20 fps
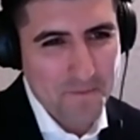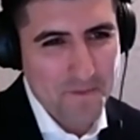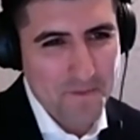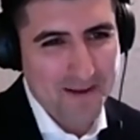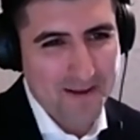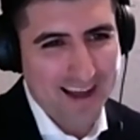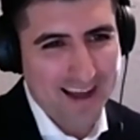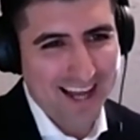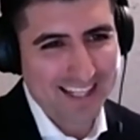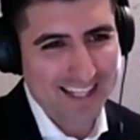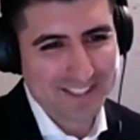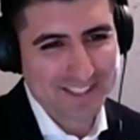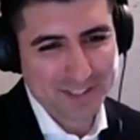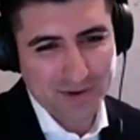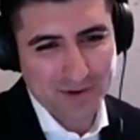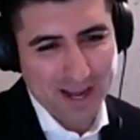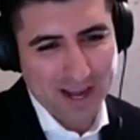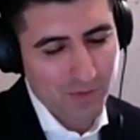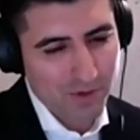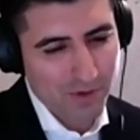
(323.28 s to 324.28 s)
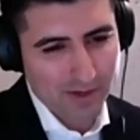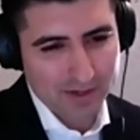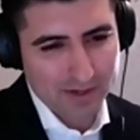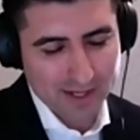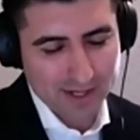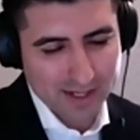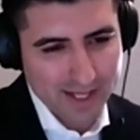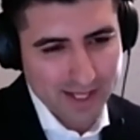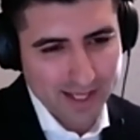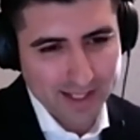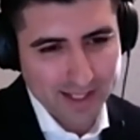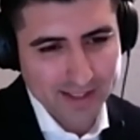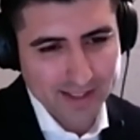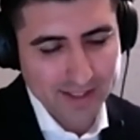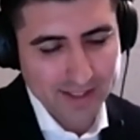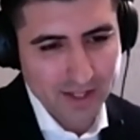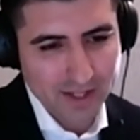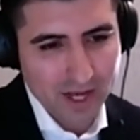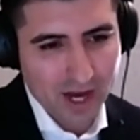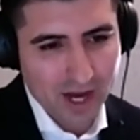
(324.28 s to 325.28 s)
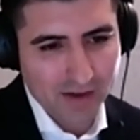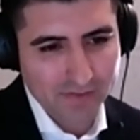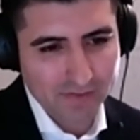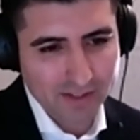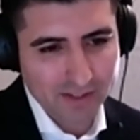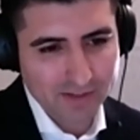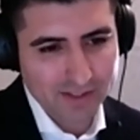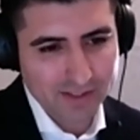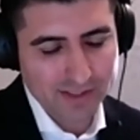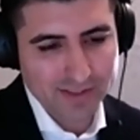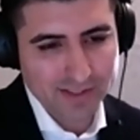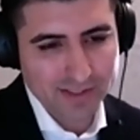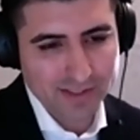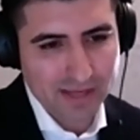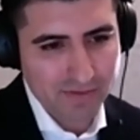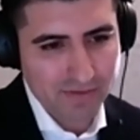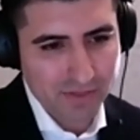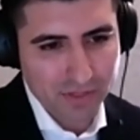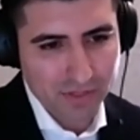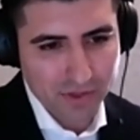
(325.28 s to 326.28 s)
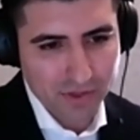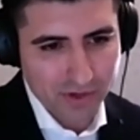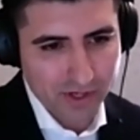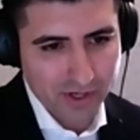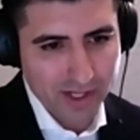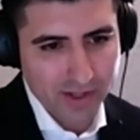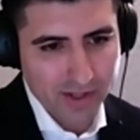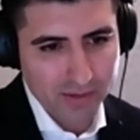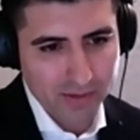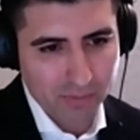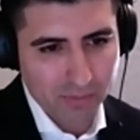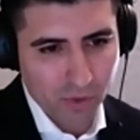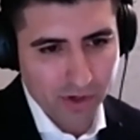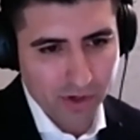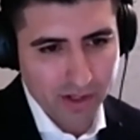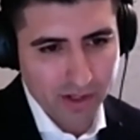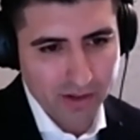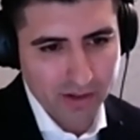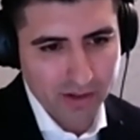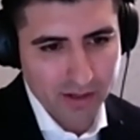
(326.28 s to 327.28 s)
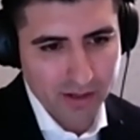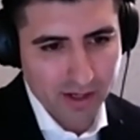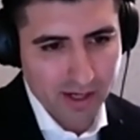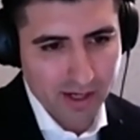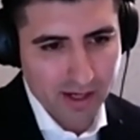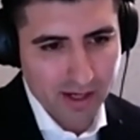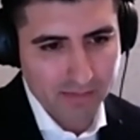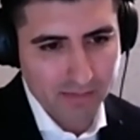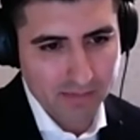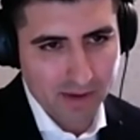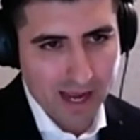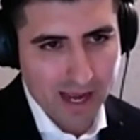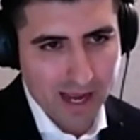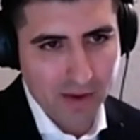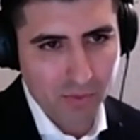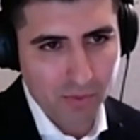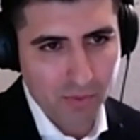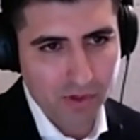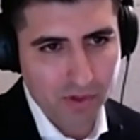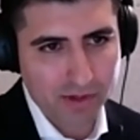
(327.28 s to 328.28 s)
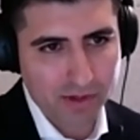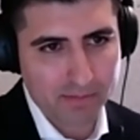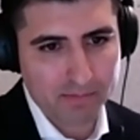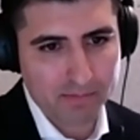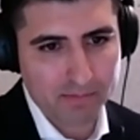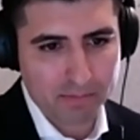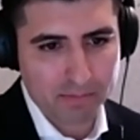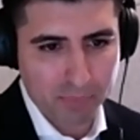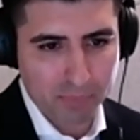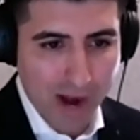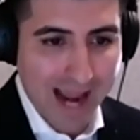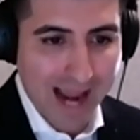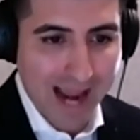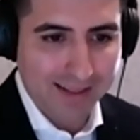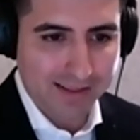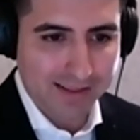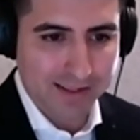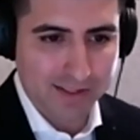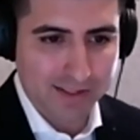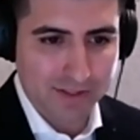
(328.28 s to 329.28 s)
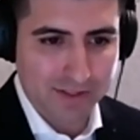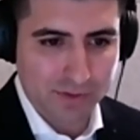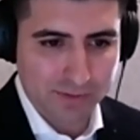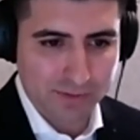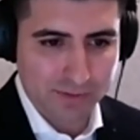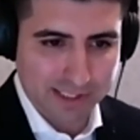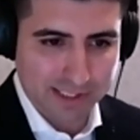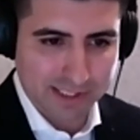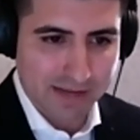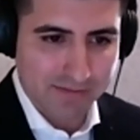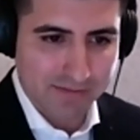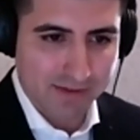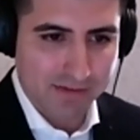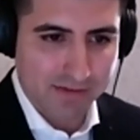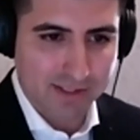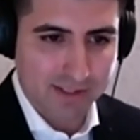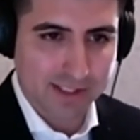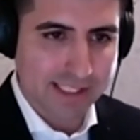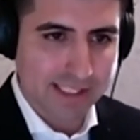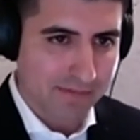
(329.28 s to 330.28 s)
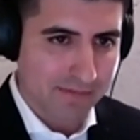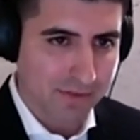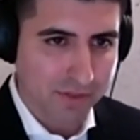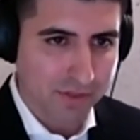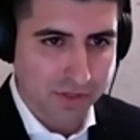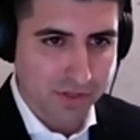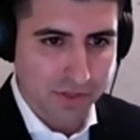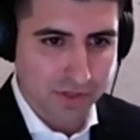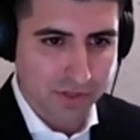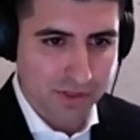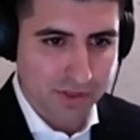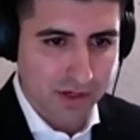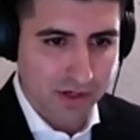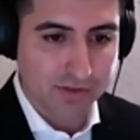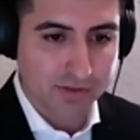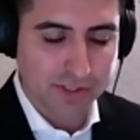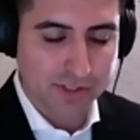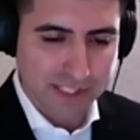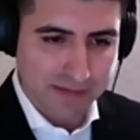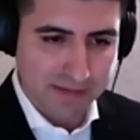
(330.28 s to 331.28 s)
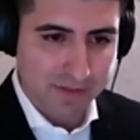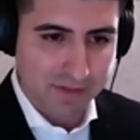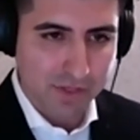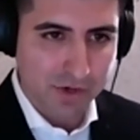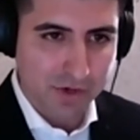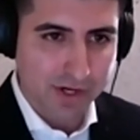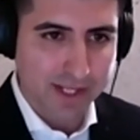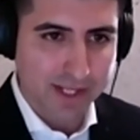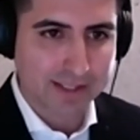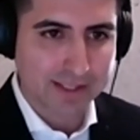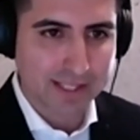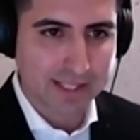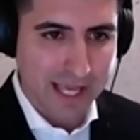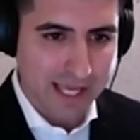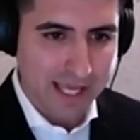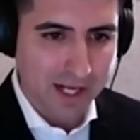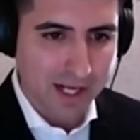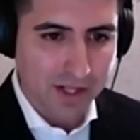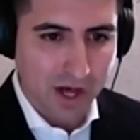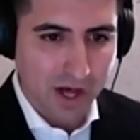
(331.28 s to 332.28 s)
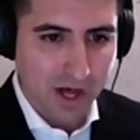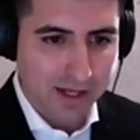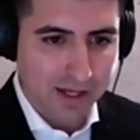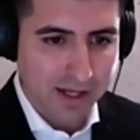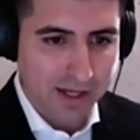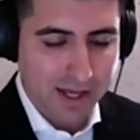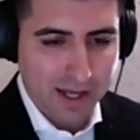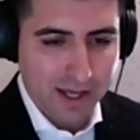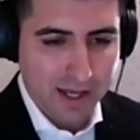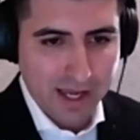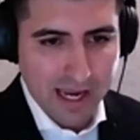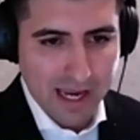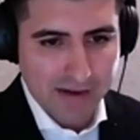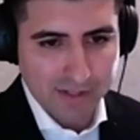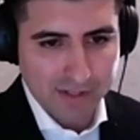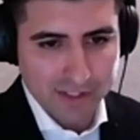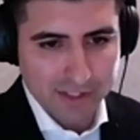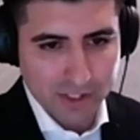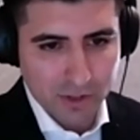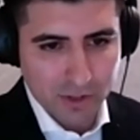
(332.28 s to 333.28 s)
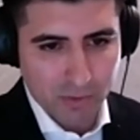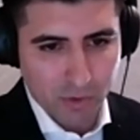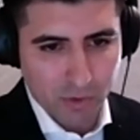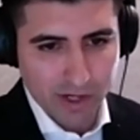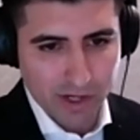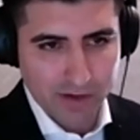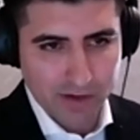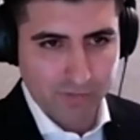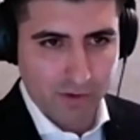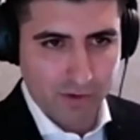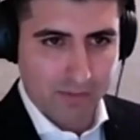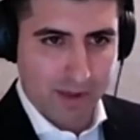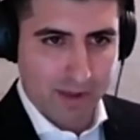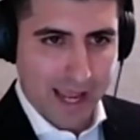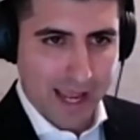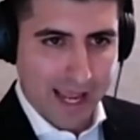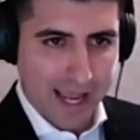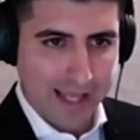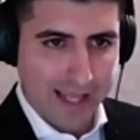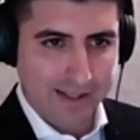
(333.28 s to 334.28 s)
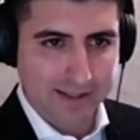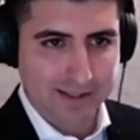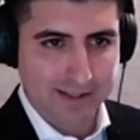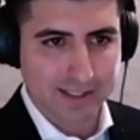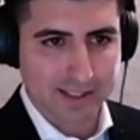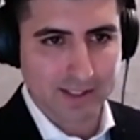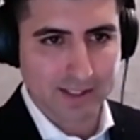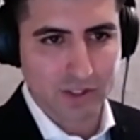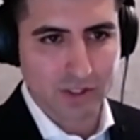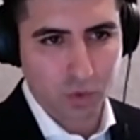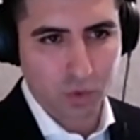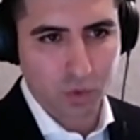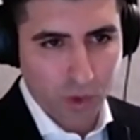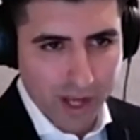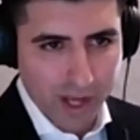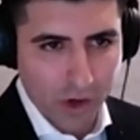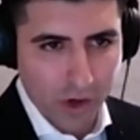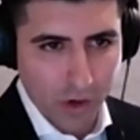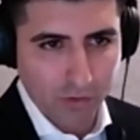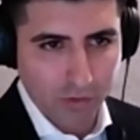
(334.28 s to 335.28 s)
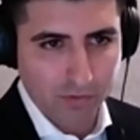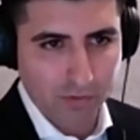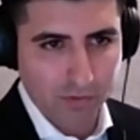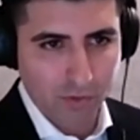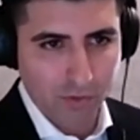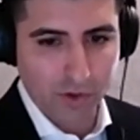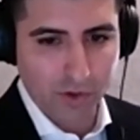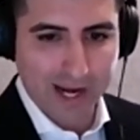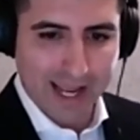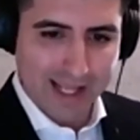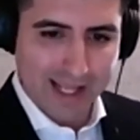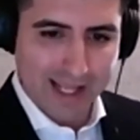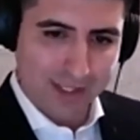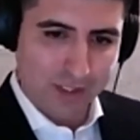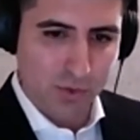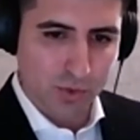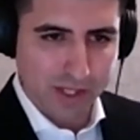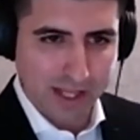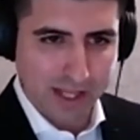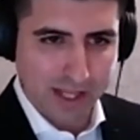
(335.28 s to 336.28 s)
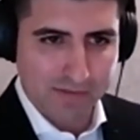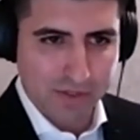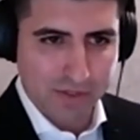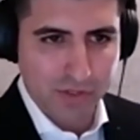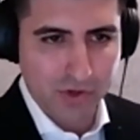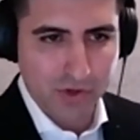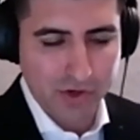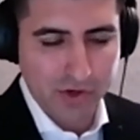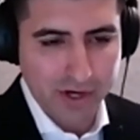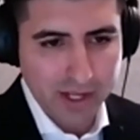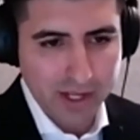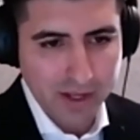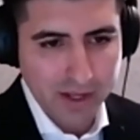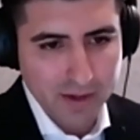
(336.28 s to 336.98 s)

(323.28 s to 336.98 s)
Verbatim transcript: uh, so I would get into the office at seven thirty in the morning. Um, I would practice from seven to seven or seven thirty to eight o'clock every single morning from 8 to 12 or 8 to 11.30